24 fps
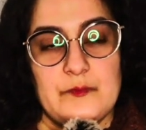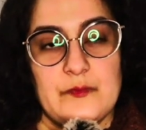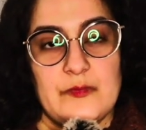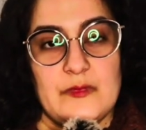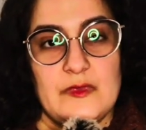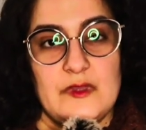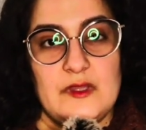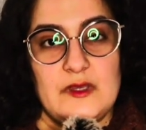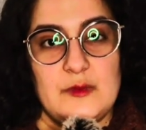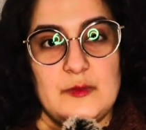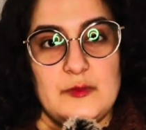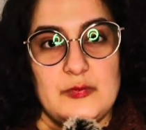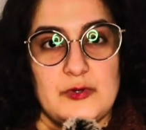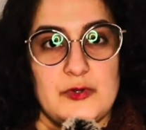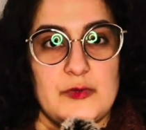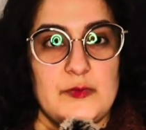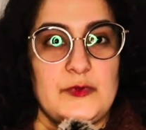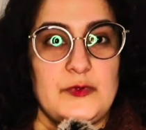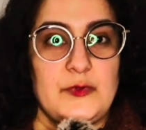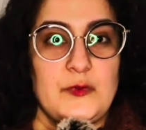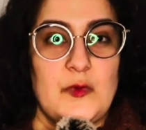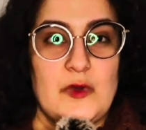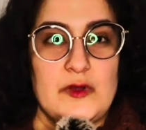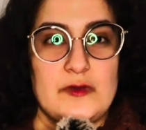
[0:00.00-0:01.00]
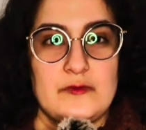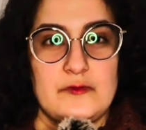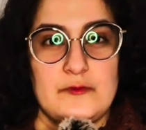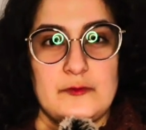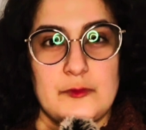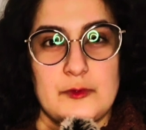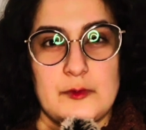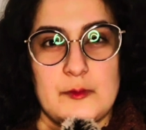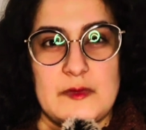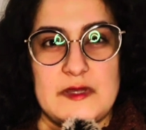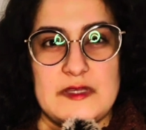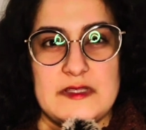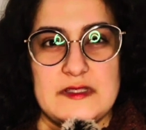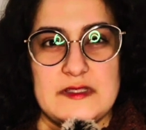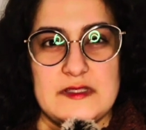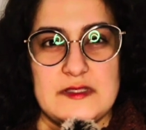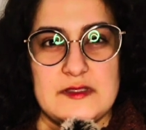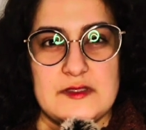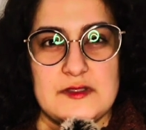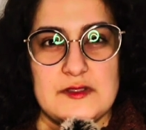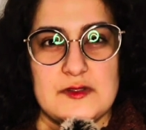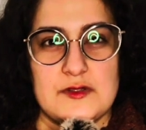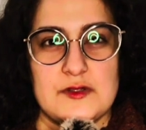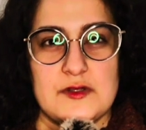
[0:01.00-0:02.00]
the purple one for my
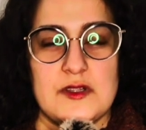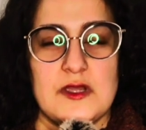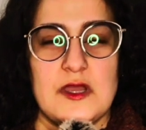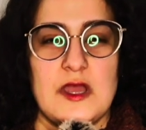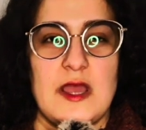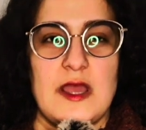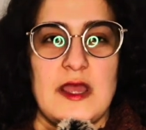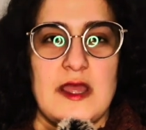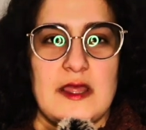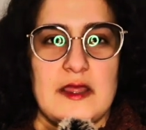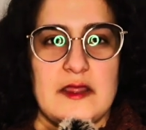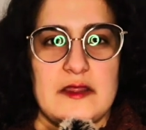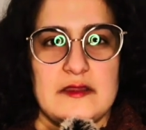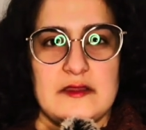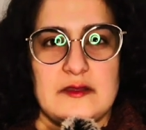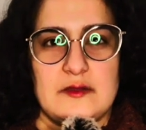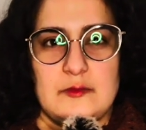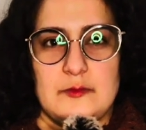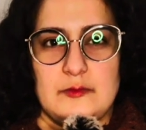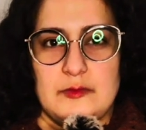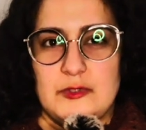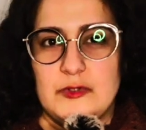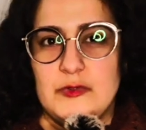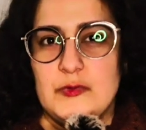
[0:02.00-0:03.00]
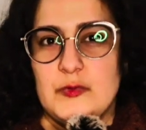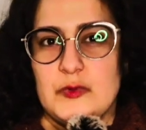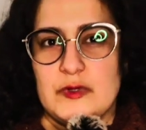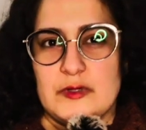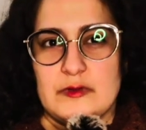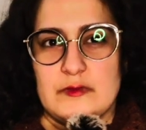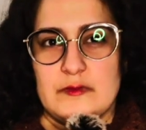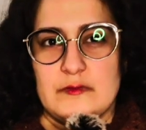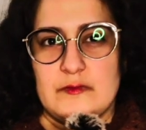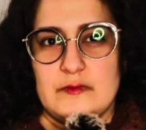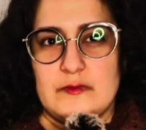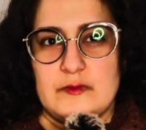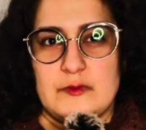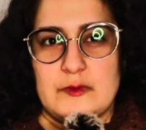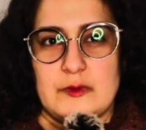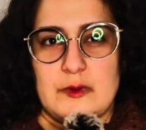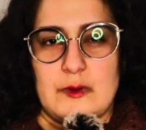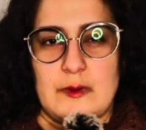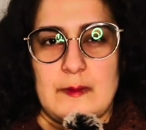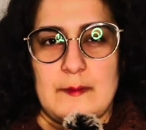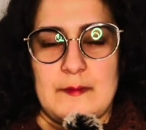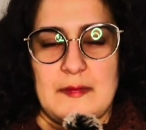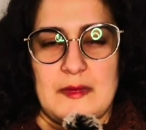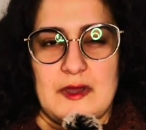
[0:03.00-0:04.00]
sister and the blue one
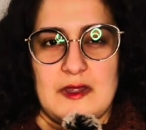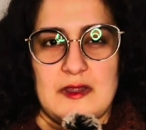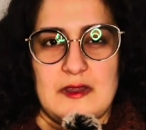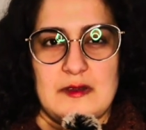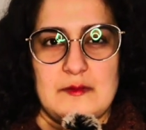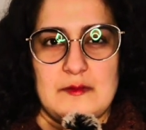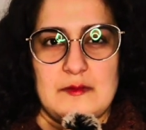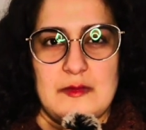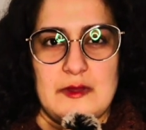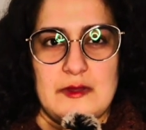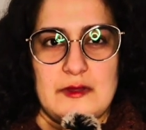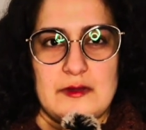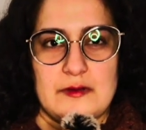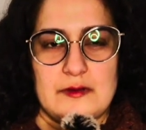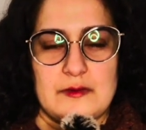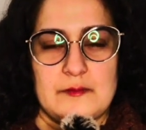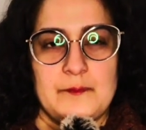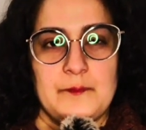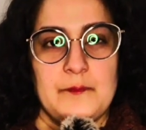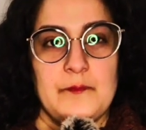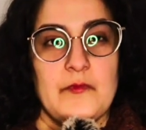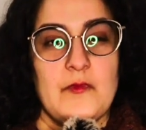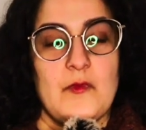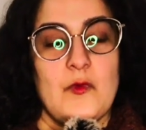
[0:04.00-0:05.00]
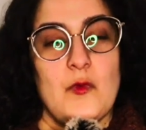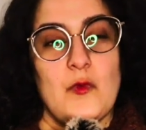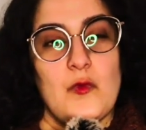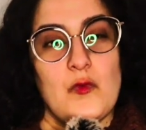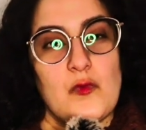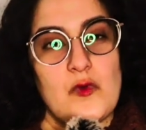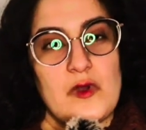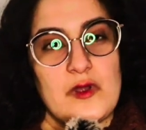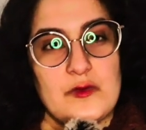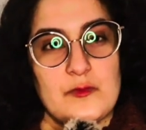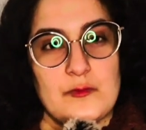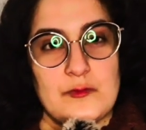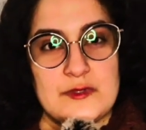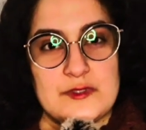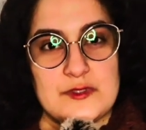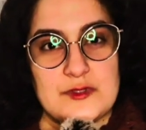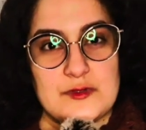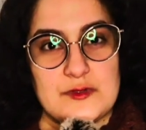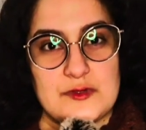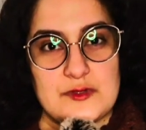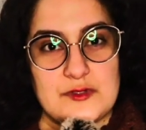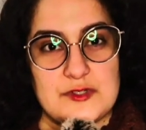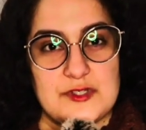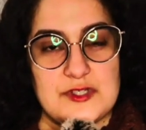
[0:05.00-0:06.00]
for my mother. One was
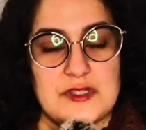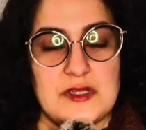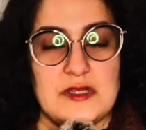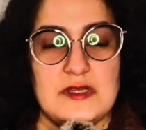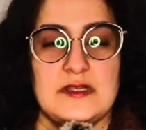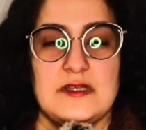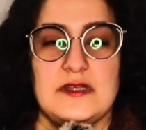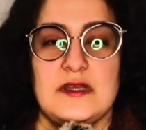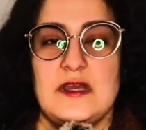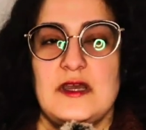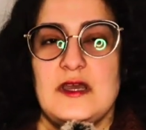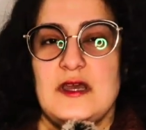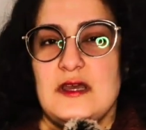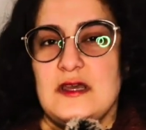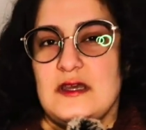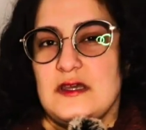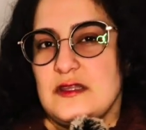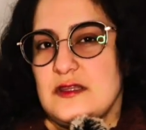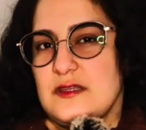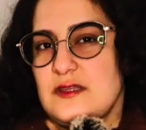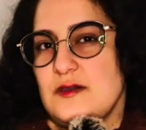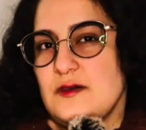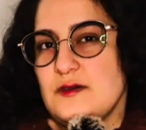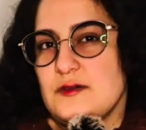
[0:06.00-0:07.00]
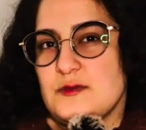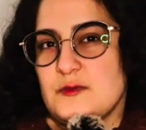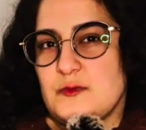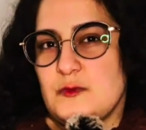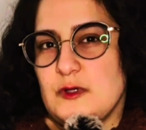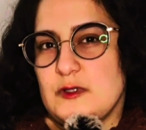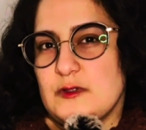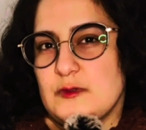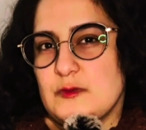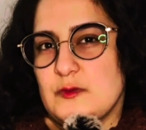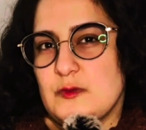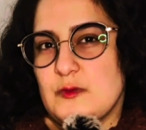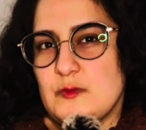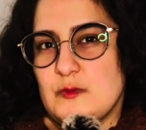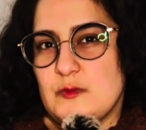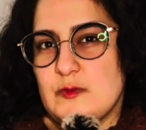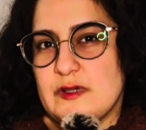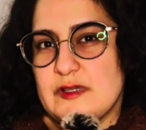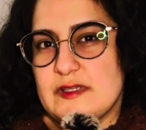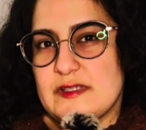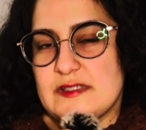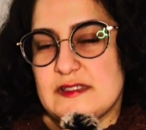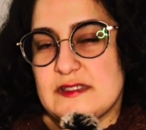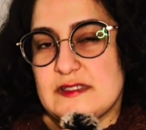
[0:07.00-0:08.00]
crochet, the other one
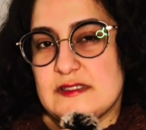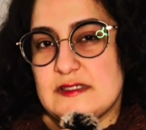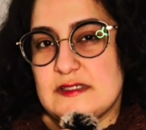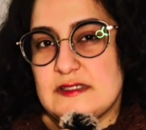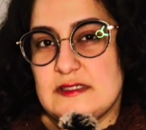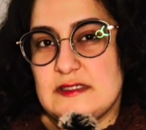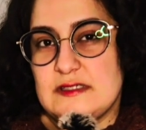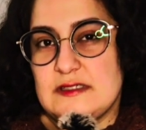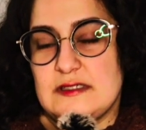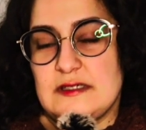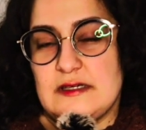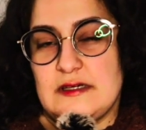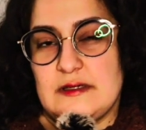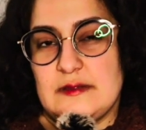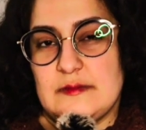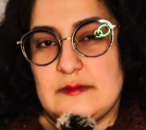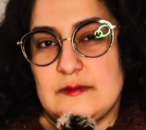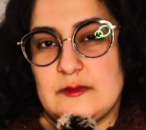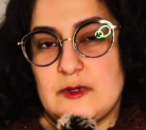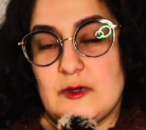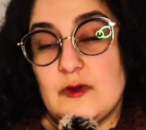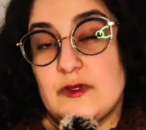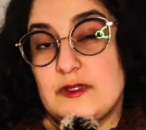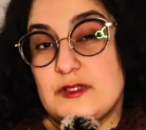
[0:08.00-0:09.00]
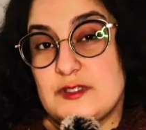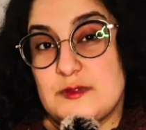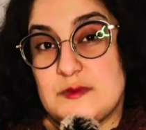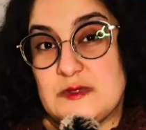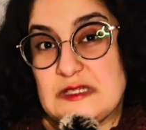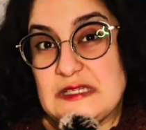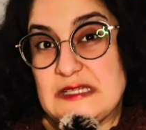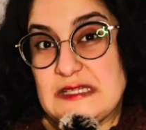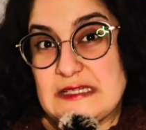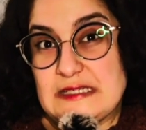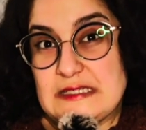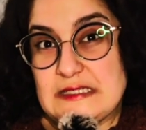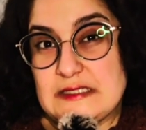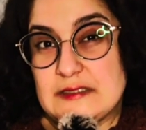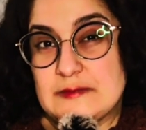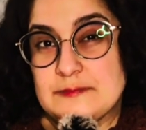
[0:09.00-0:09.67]
was going to be knitted.